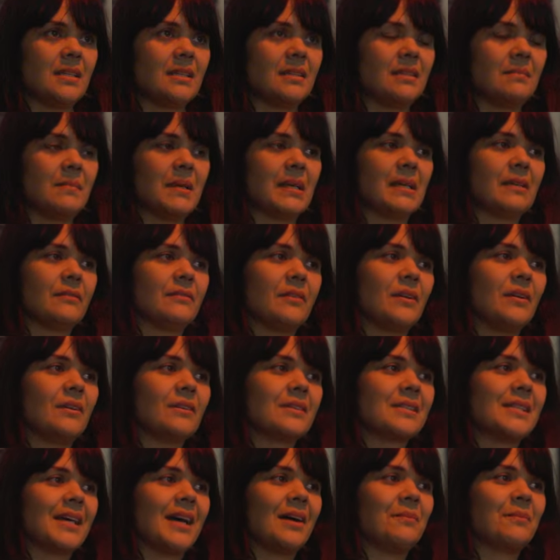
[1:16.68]
in the middle of
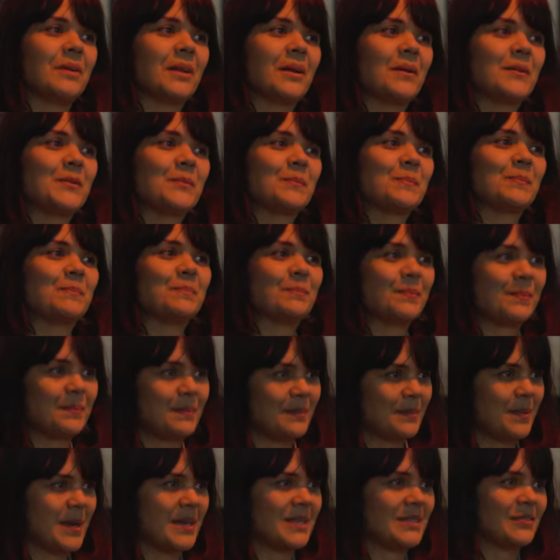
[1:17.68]
lockdown when I was
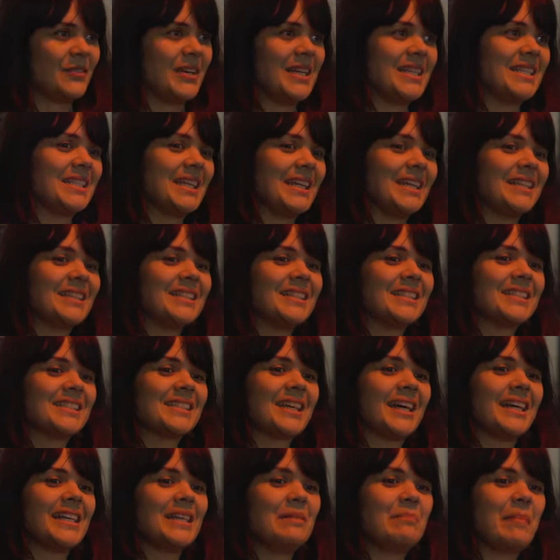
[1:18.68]
breastfeeding a
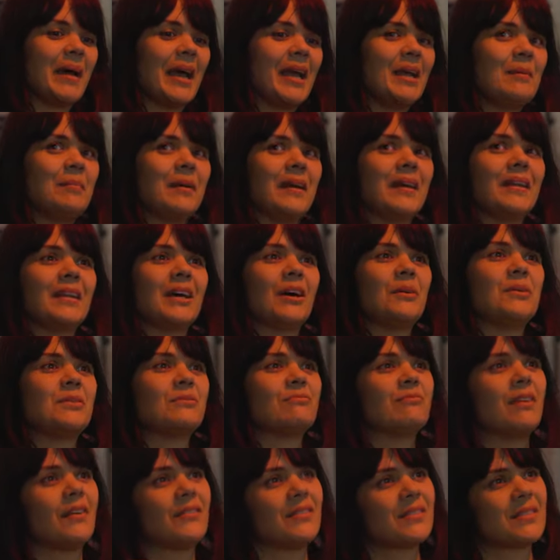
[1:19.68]
tiny baby, and I would
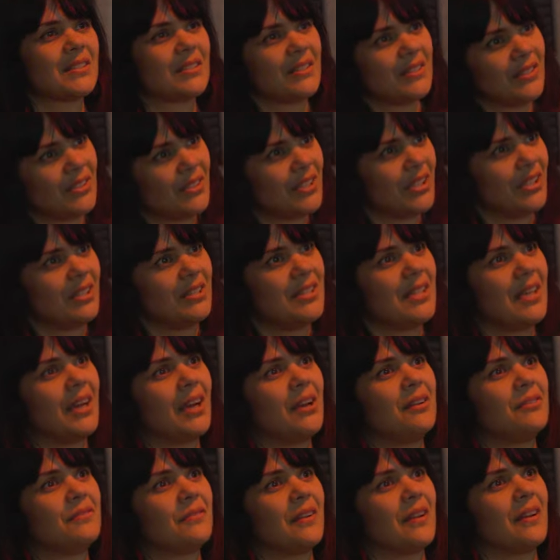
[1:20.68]
run to the
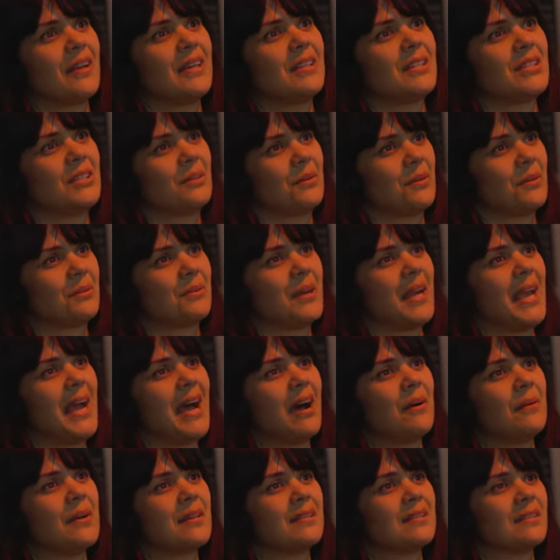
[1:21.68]
studio for like 2 or 3
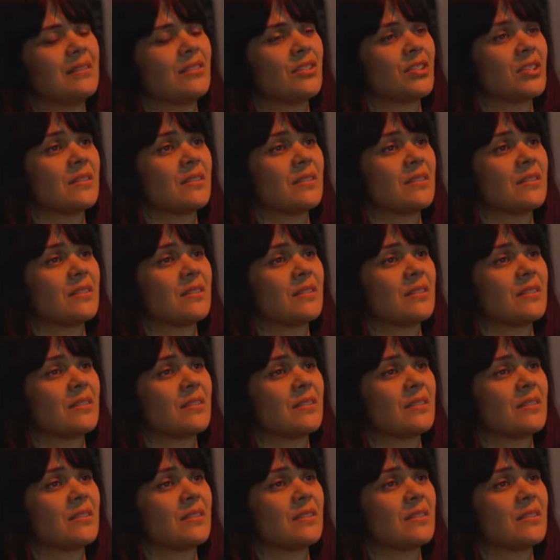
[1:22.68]
hours and